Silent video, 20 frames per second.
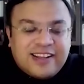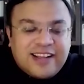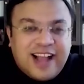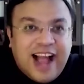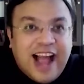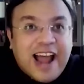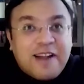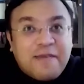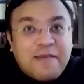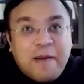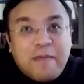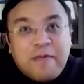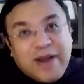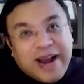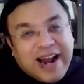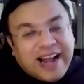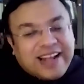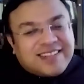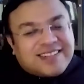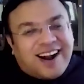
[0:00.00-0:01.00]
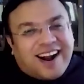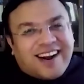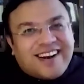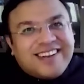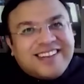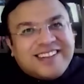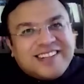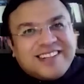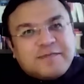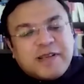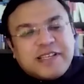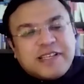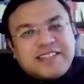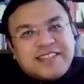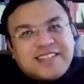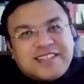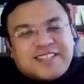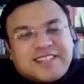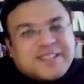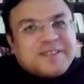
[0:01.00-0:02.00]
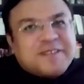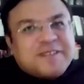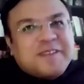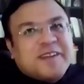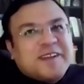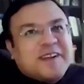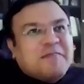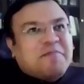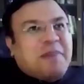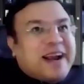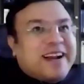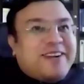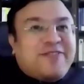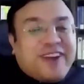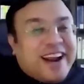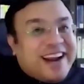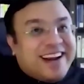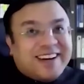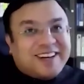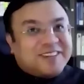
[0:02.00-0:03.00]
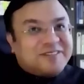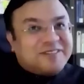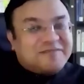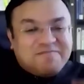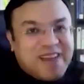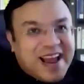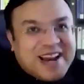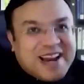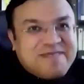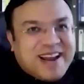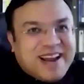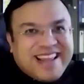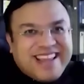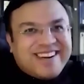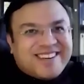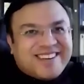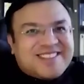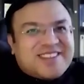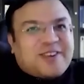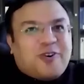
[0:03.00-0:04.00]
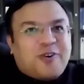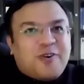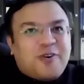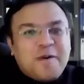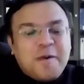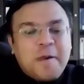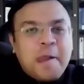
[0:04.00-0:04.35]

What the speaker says: I remember when I started in this business, my trainer many, many years ago,